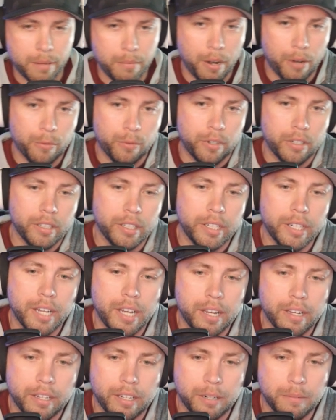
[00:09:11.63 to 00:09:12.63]
I really
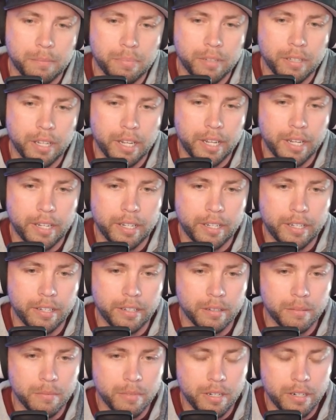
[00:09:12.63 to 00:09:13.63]
not gonna play
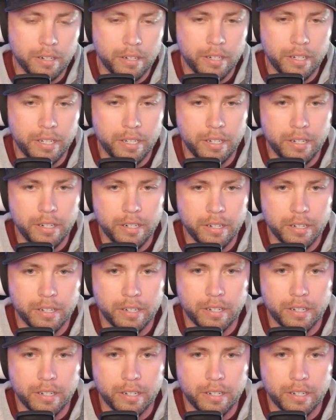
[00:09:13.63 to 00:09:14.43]
Killmonger here?